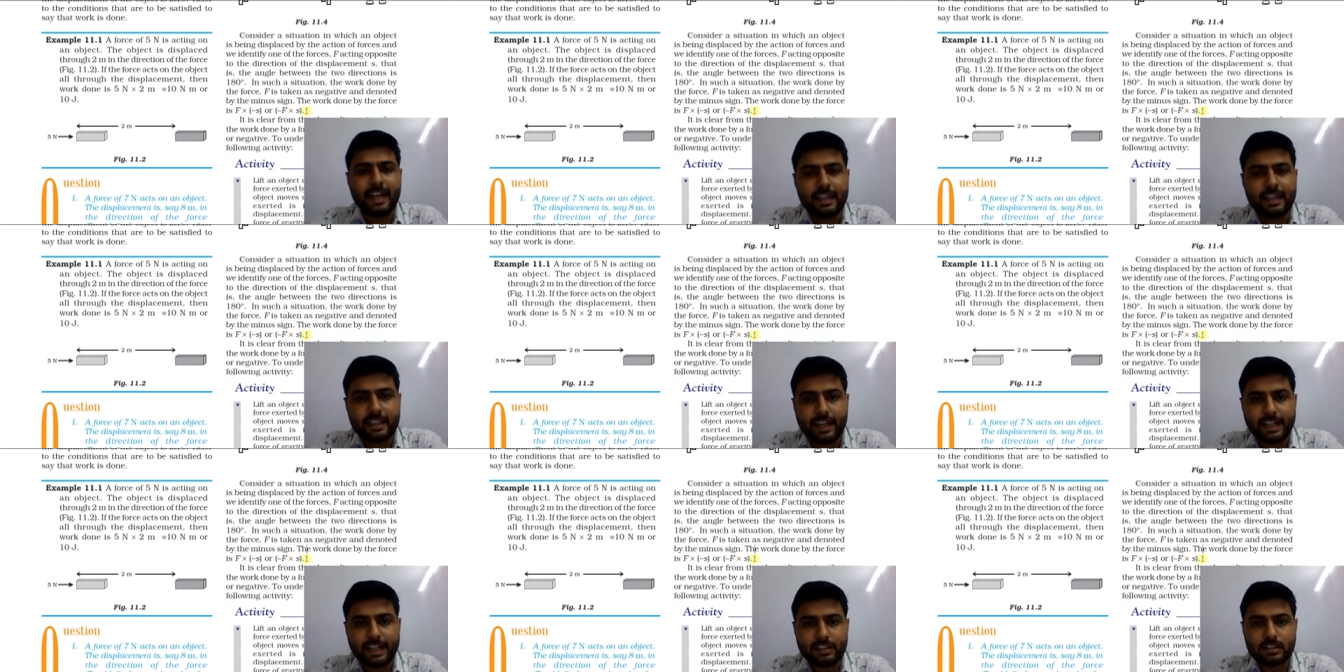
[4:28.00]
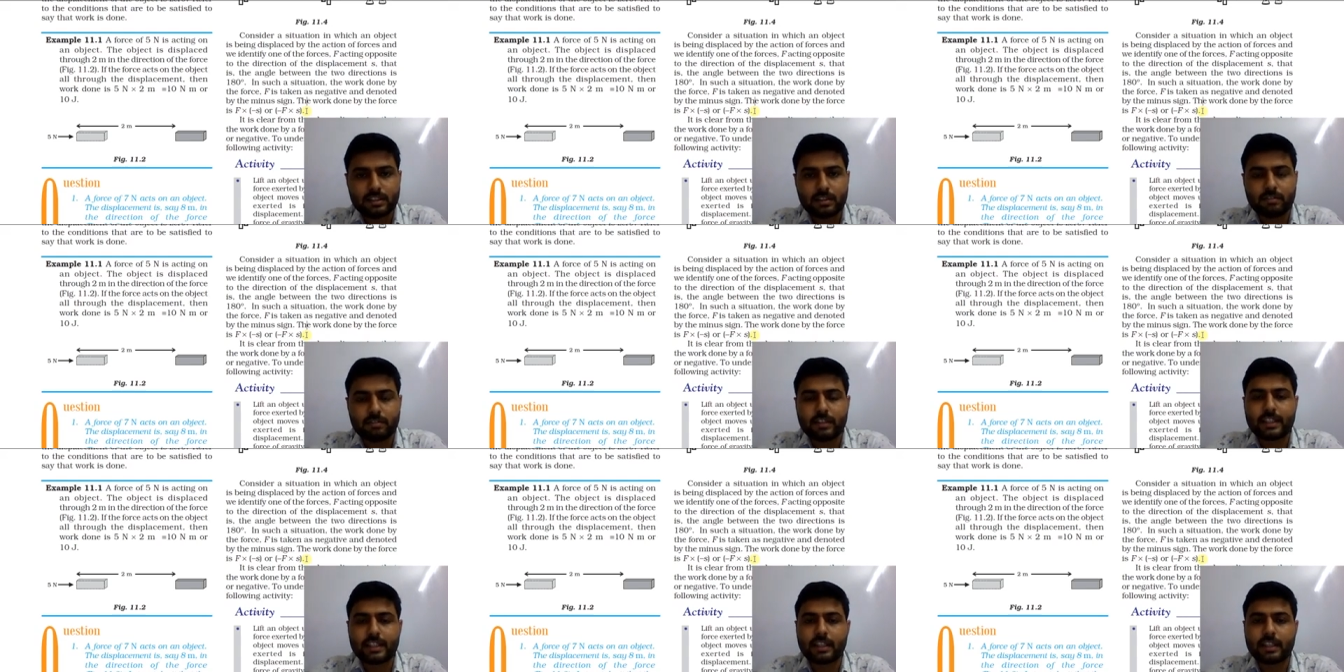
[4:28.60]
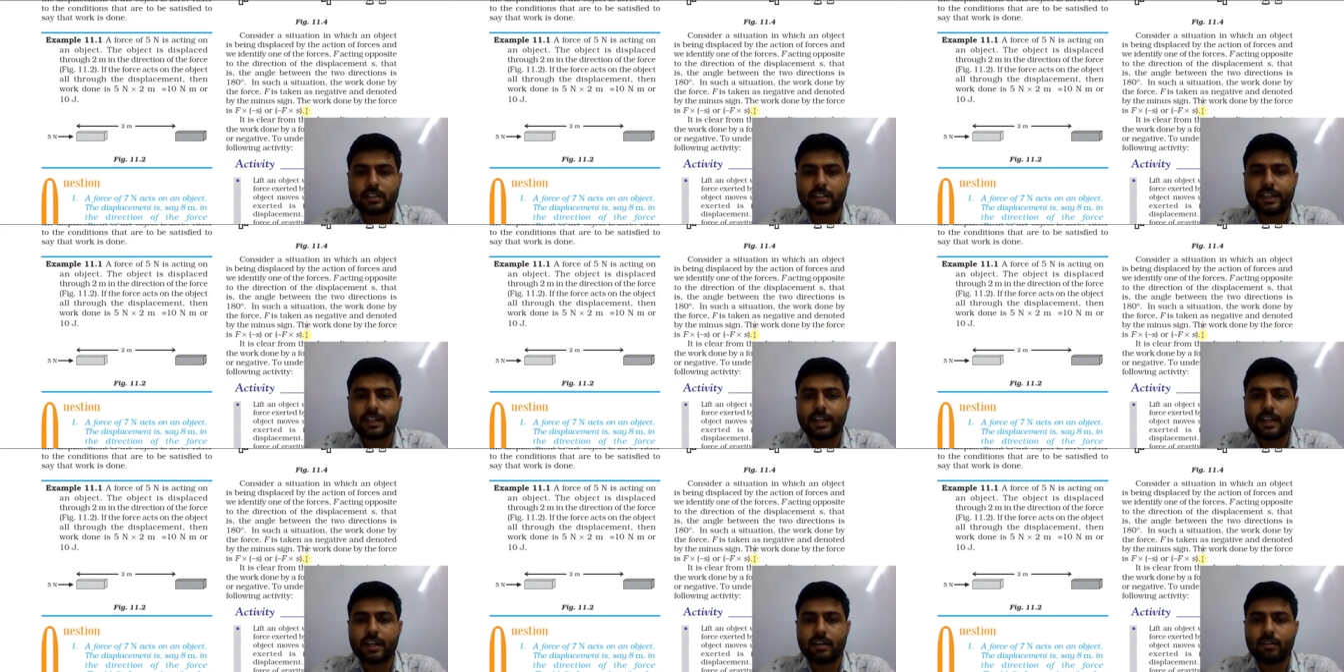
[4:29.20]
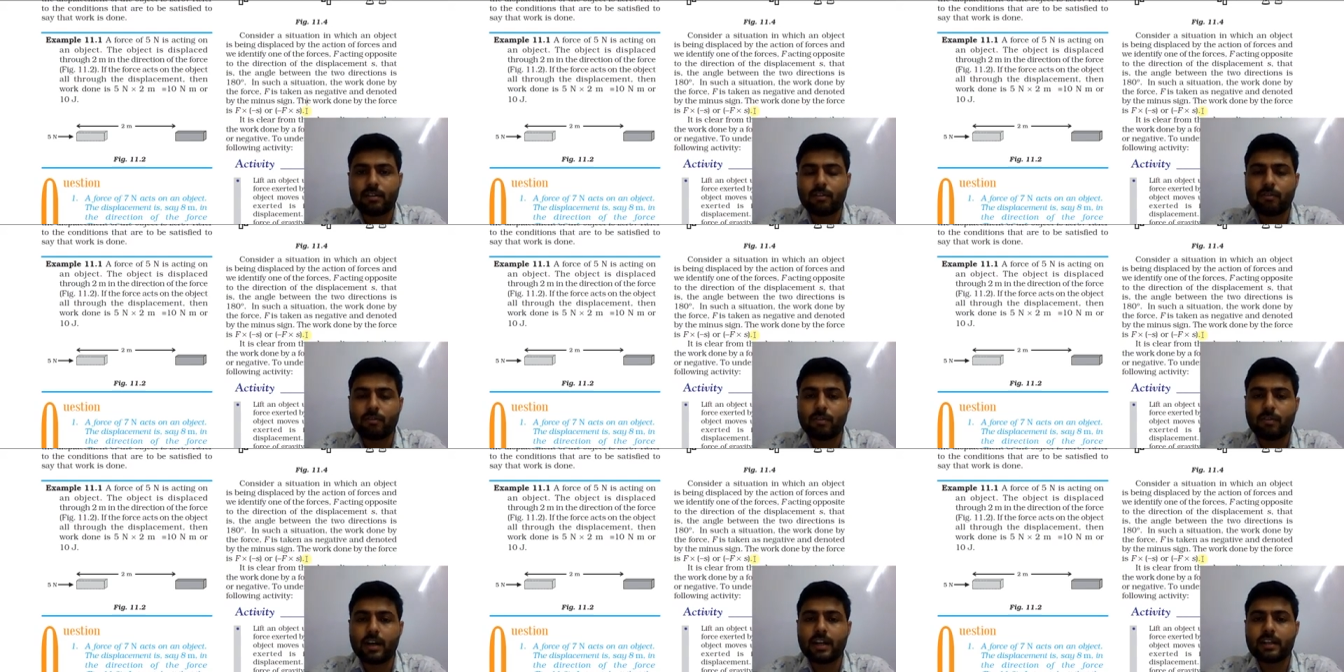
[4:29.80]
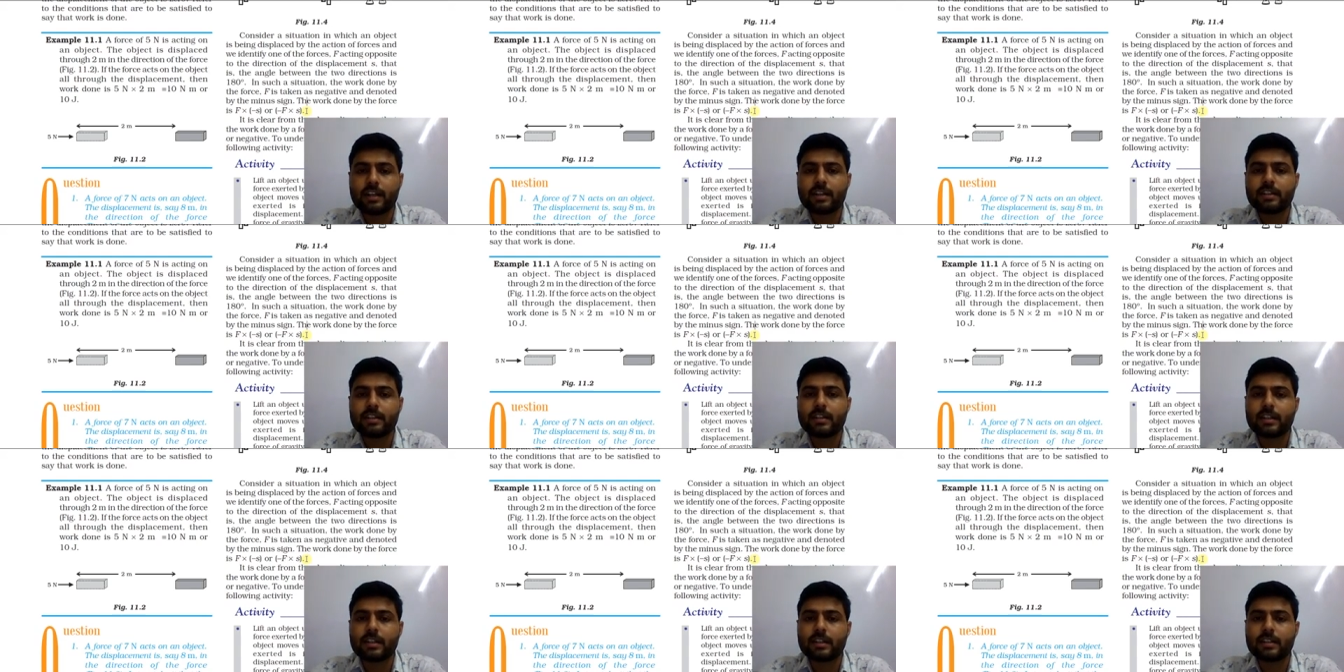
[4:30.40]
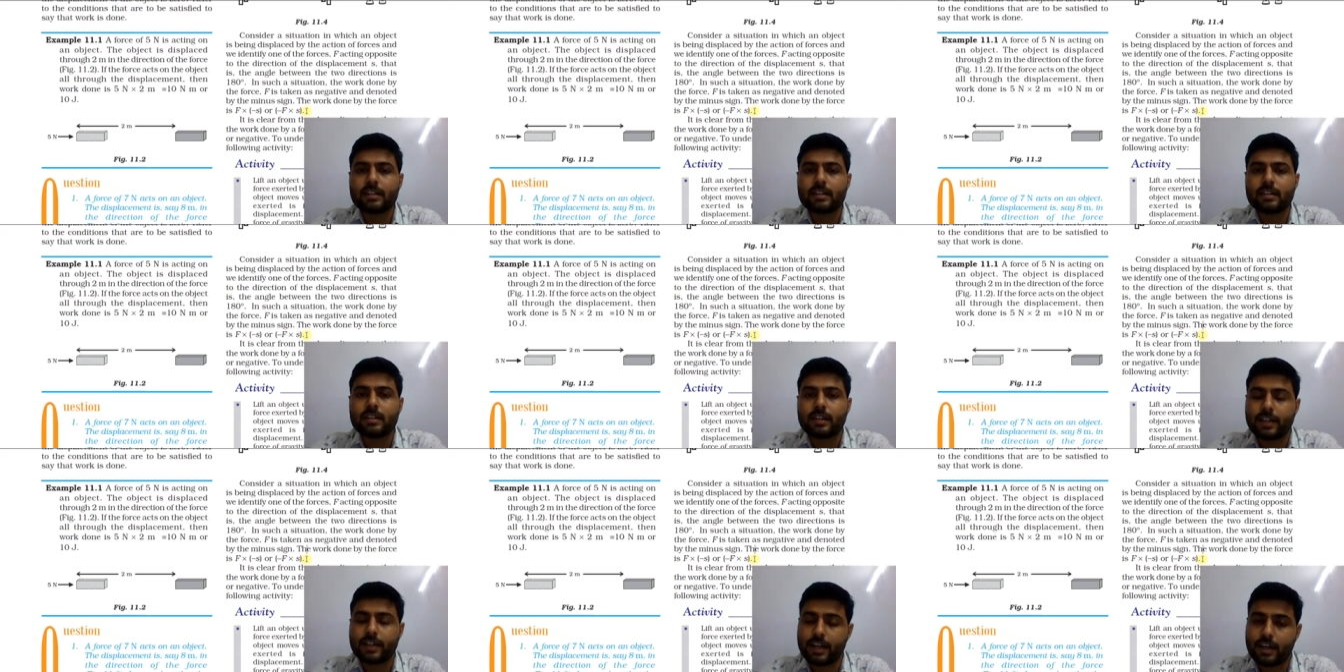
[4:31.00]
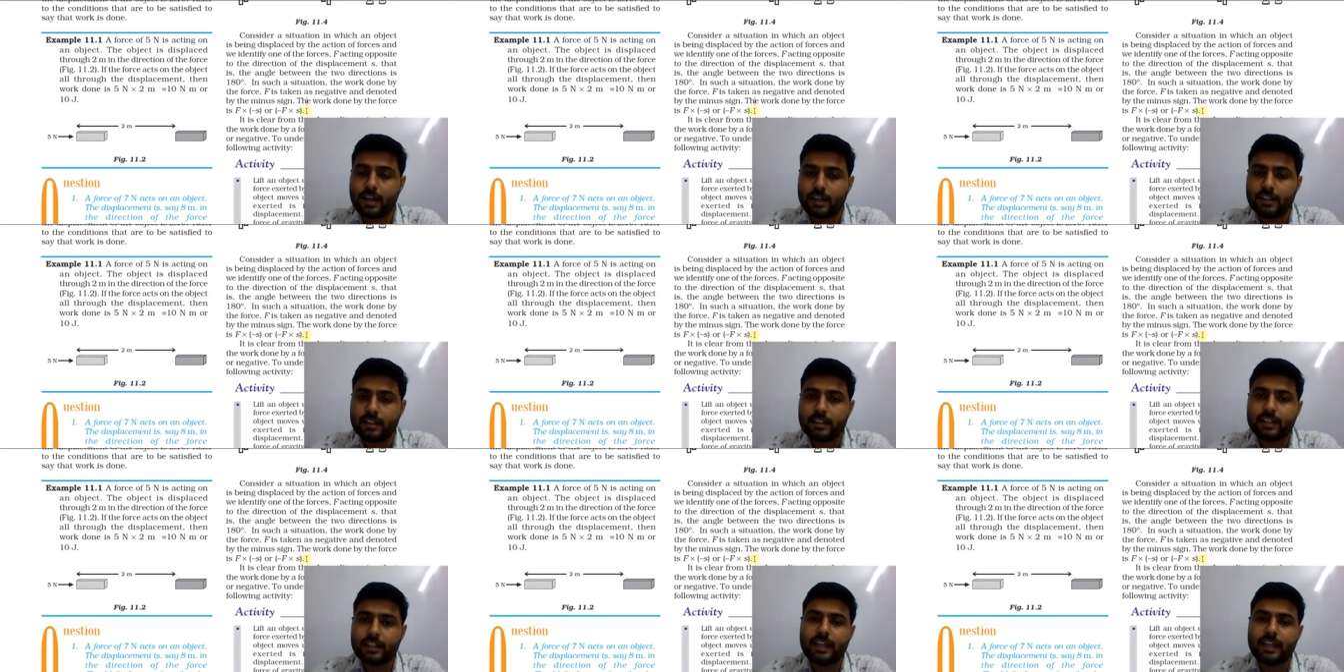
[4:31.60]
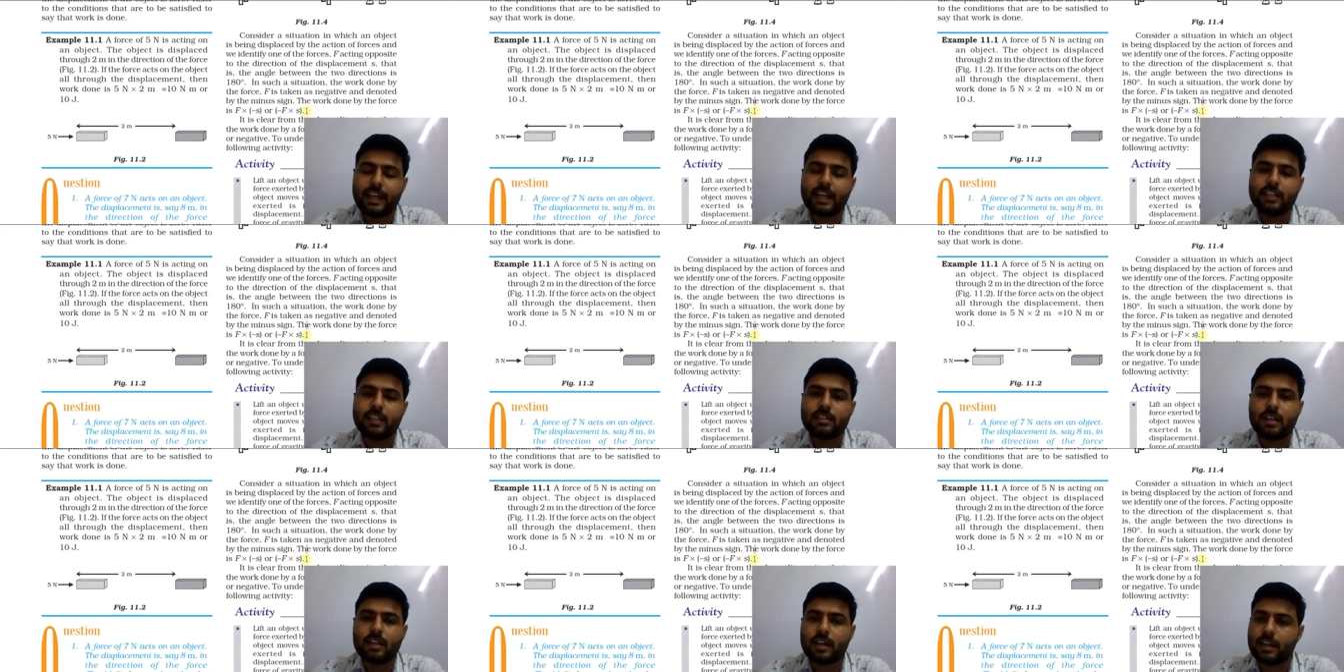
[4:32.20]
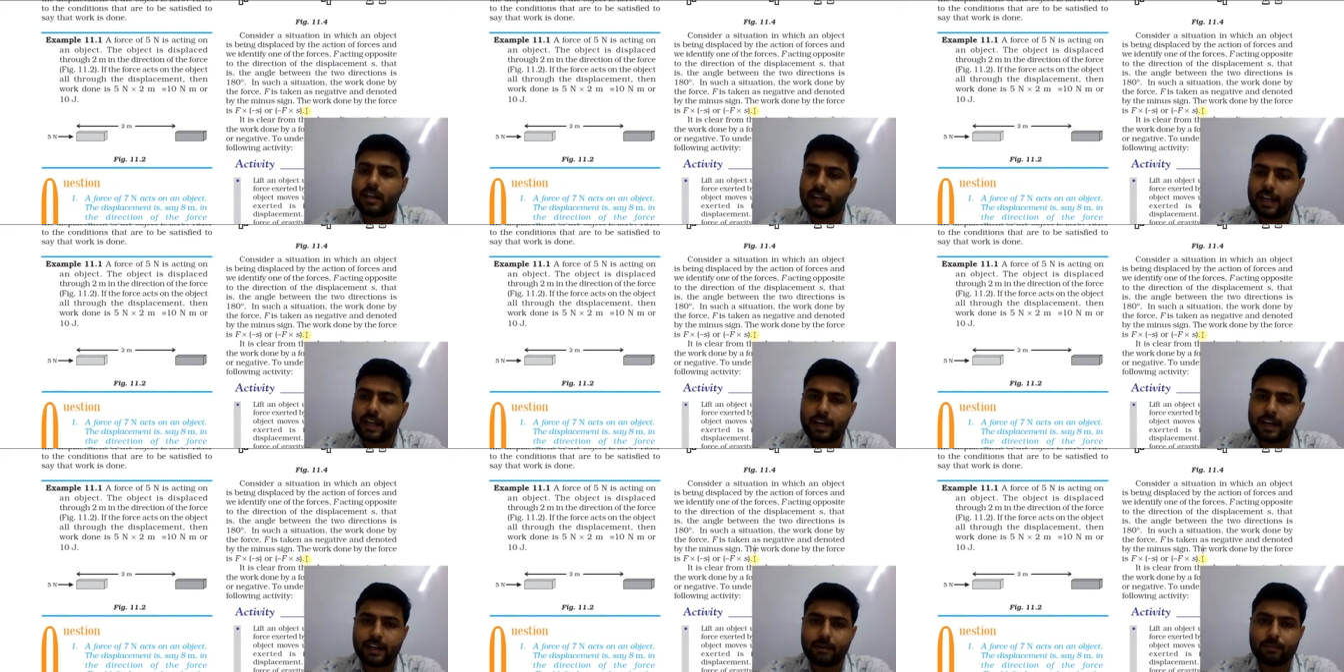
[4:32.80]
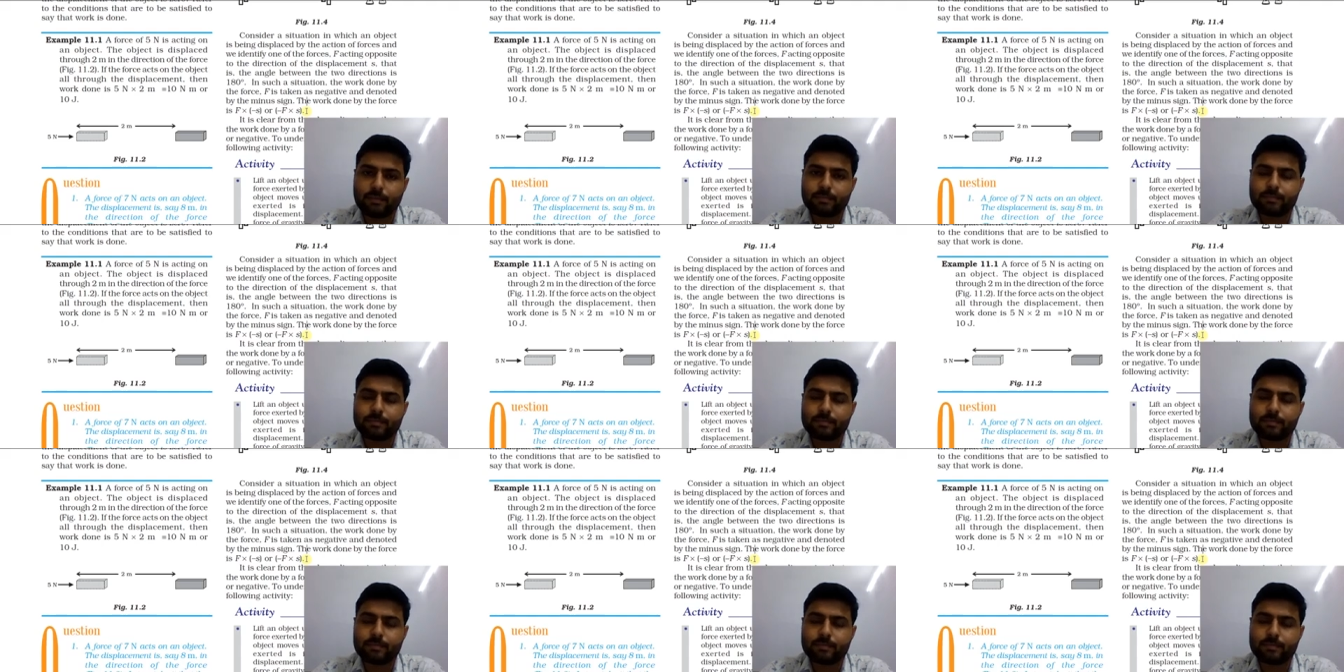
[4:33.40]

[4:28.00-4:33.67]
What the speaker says: that case we consider work done is negative.